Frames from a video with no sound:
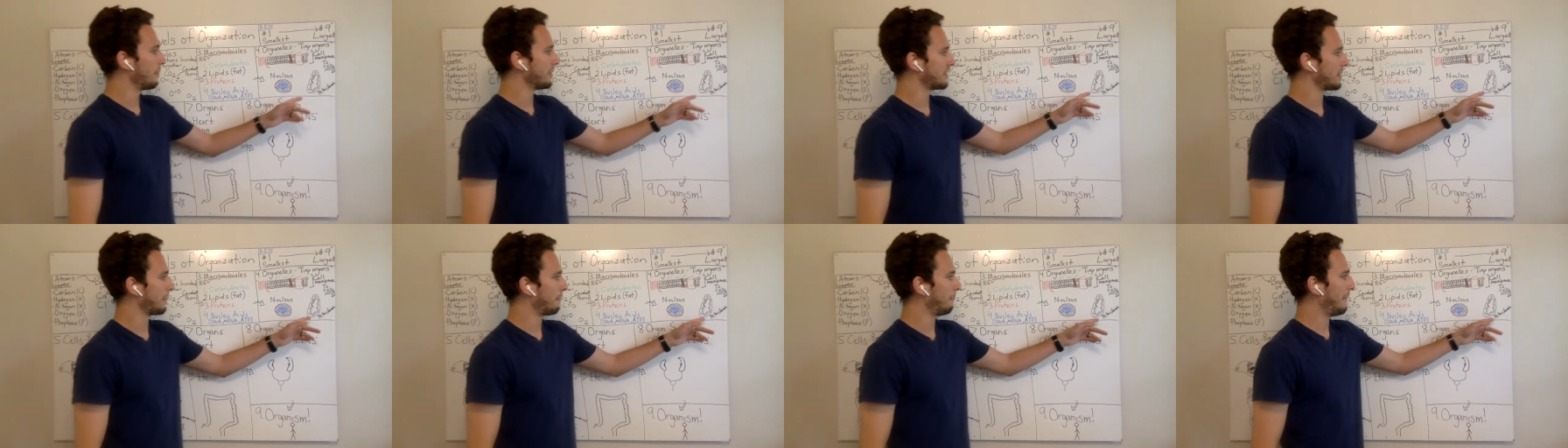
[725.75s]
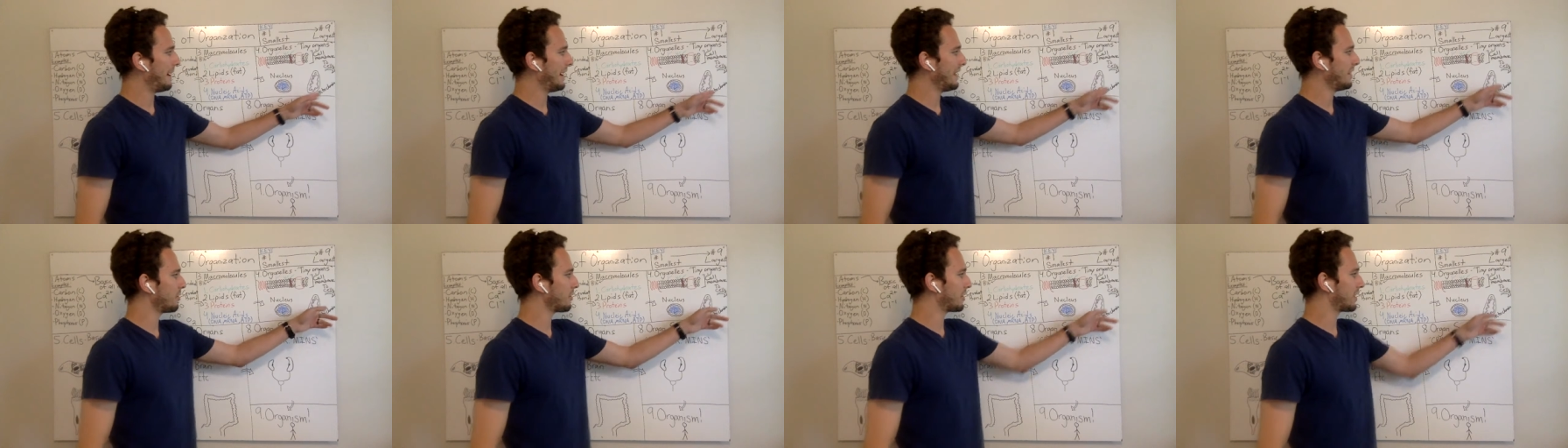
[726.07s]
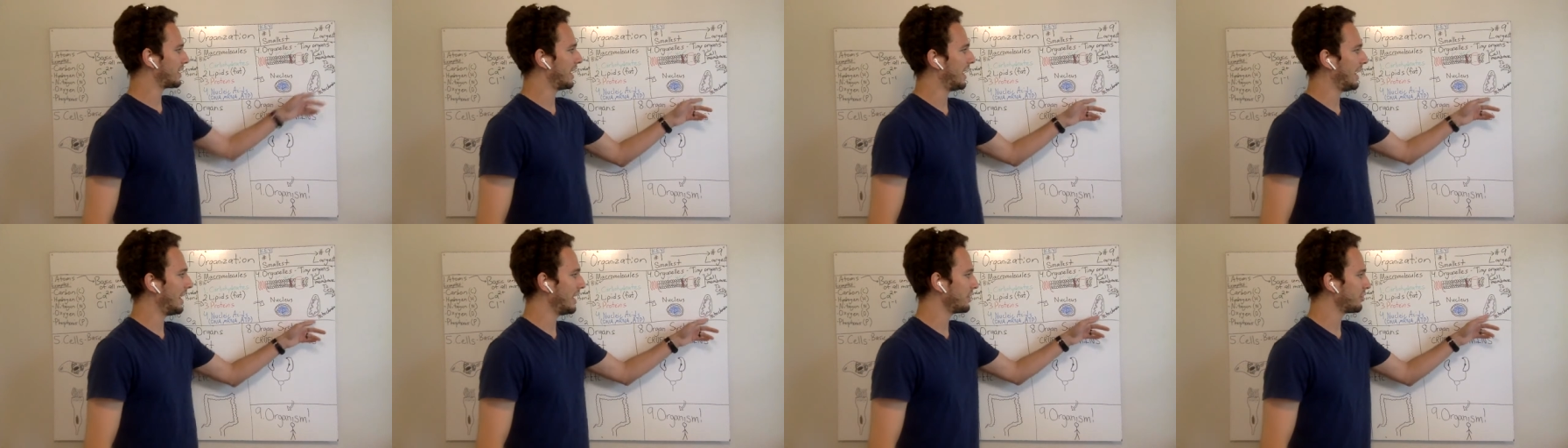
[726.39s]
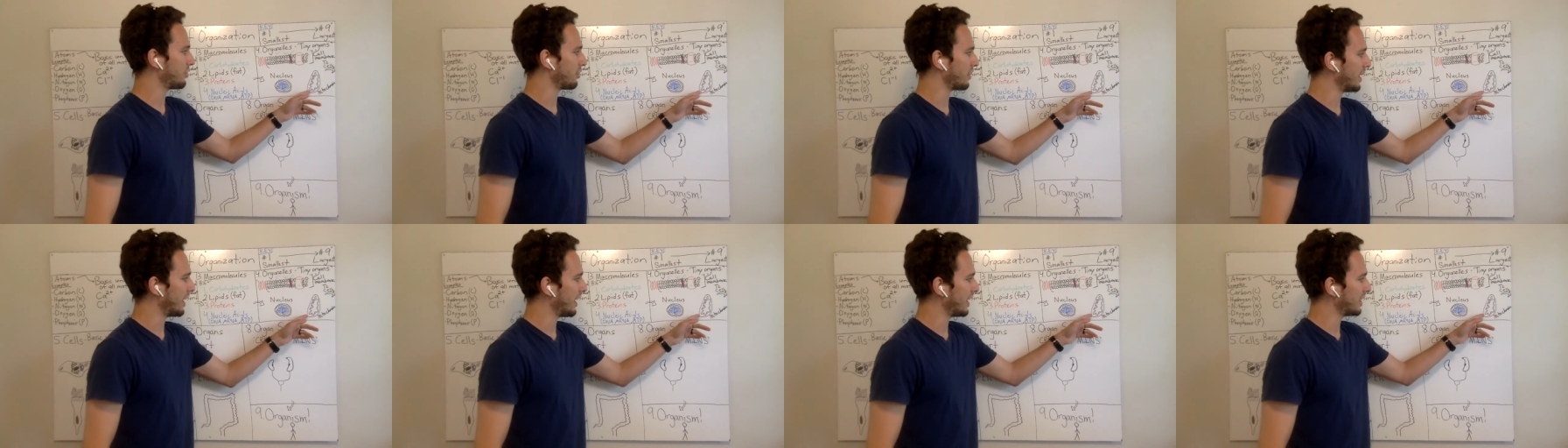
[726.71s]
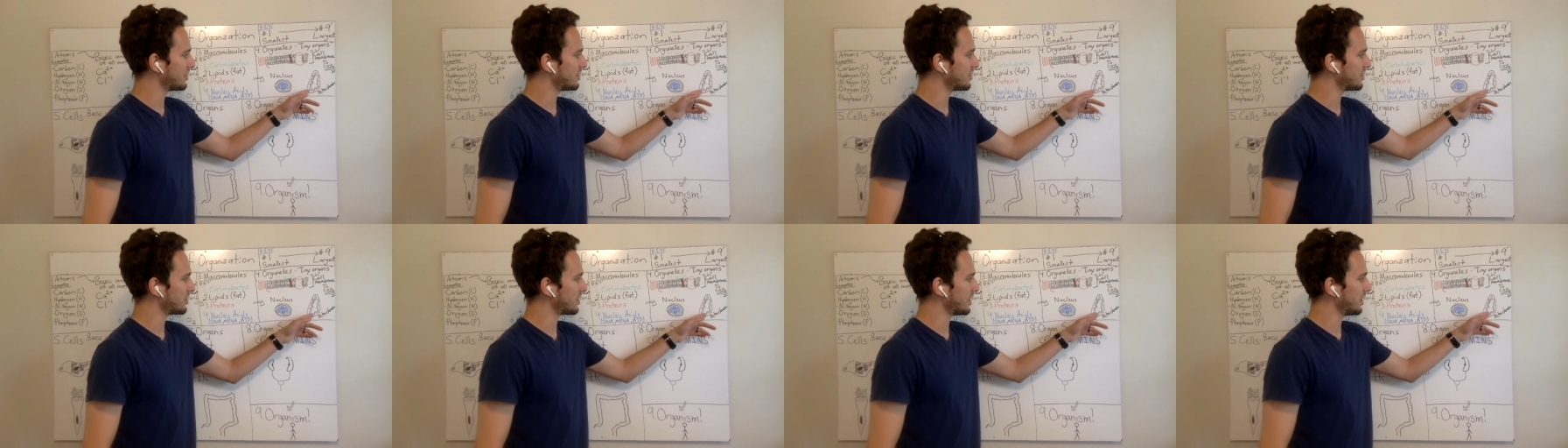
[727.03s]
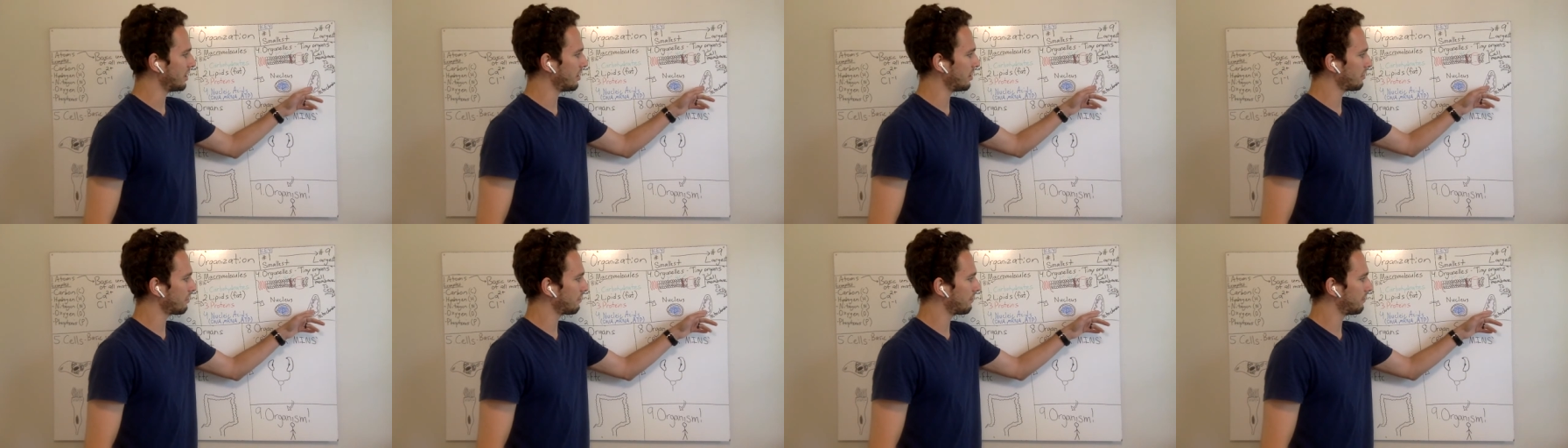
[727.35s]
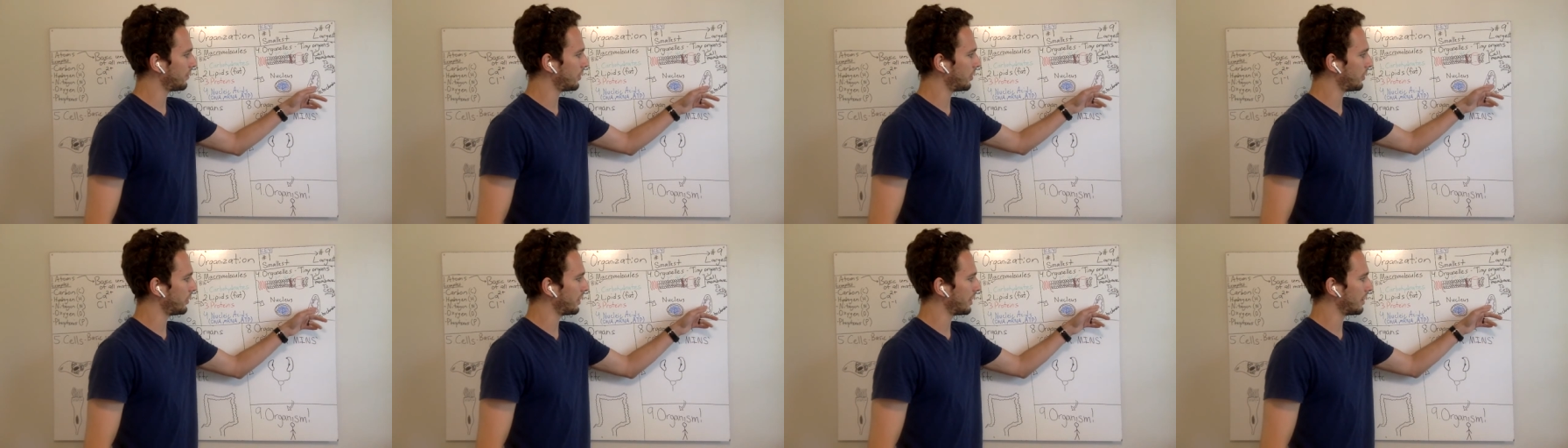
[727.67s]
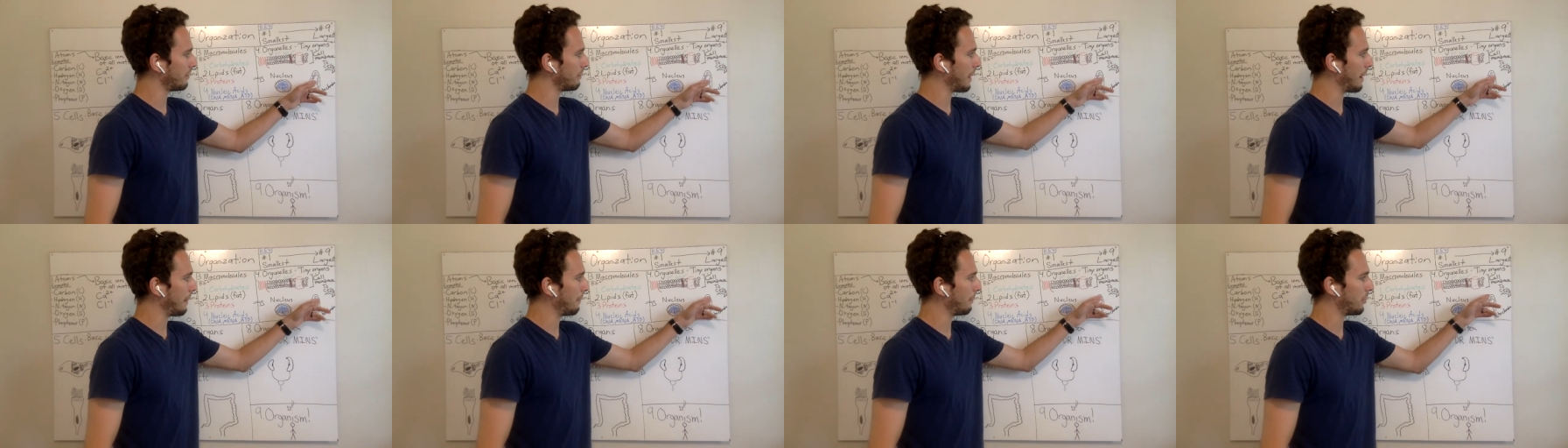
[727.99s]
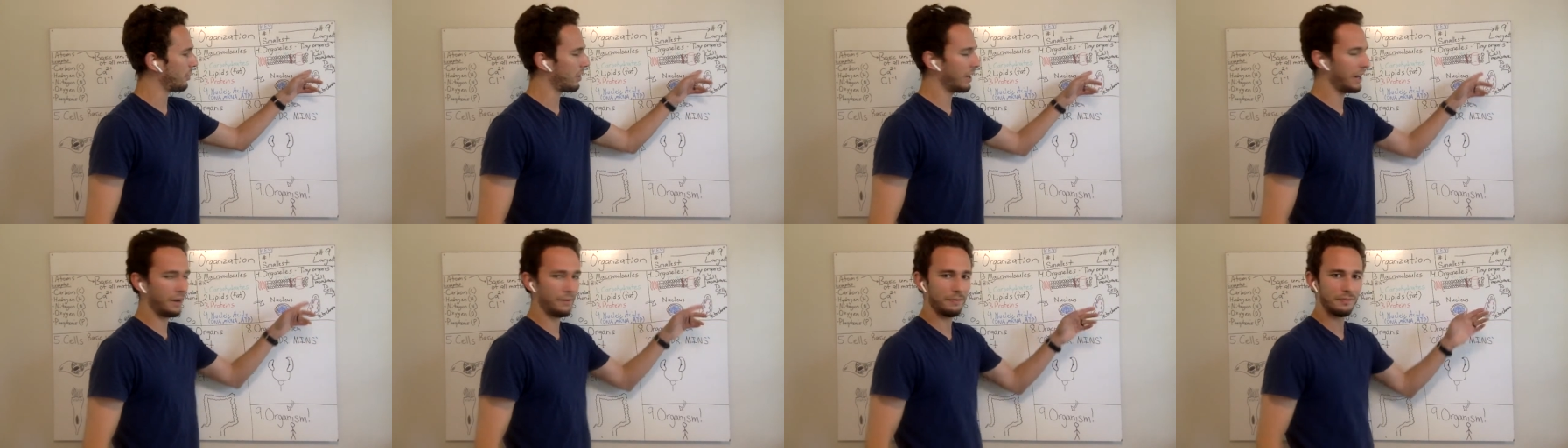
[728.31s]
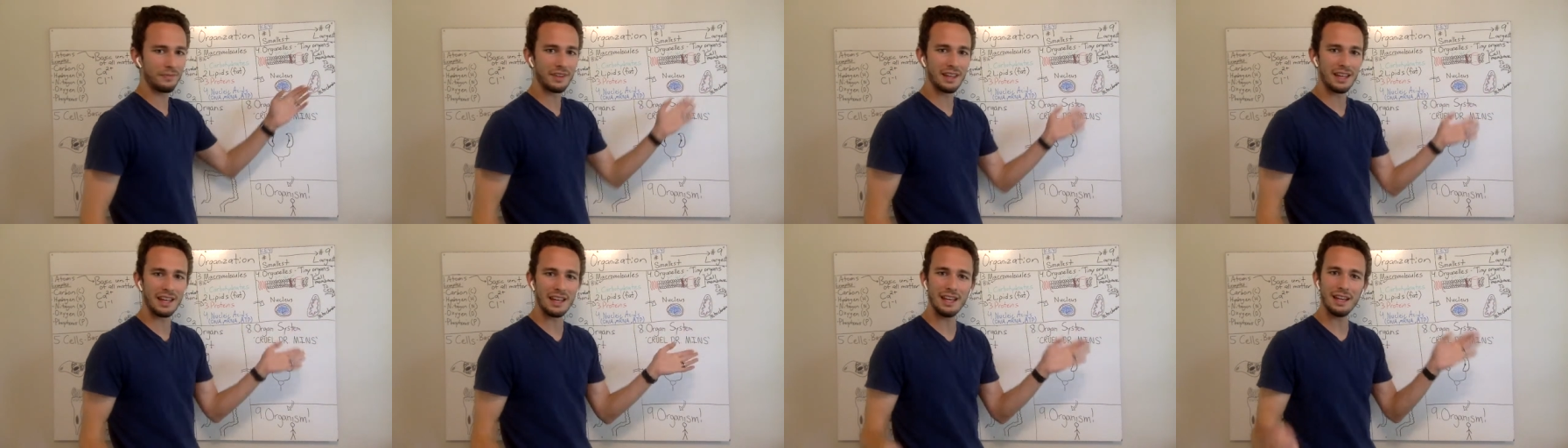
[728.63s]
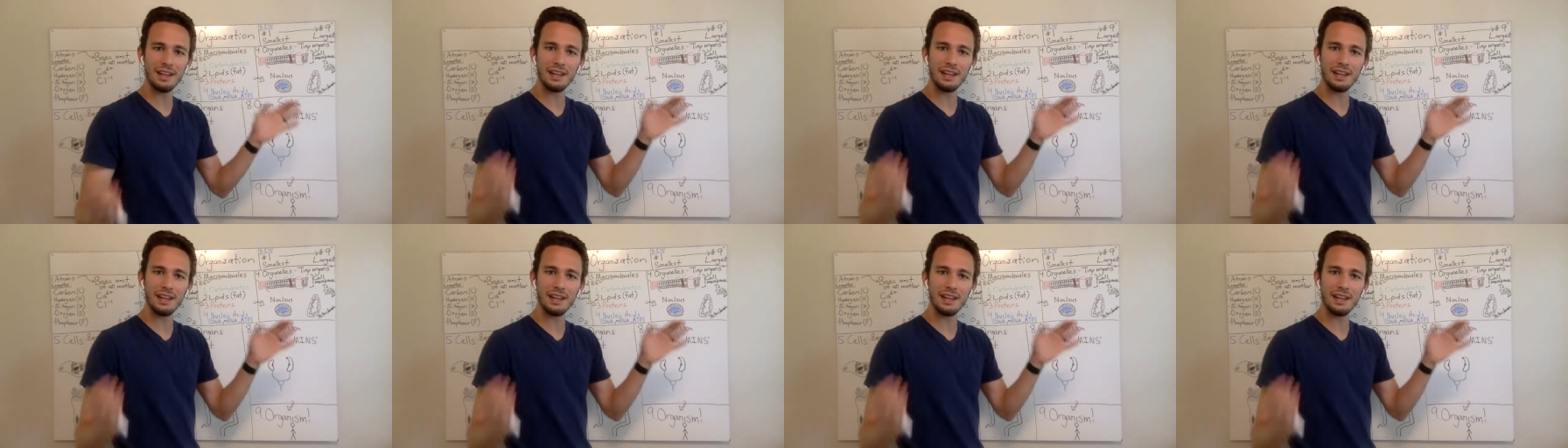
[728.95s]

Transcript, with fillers: but the mitochondria has this inner folded membrane.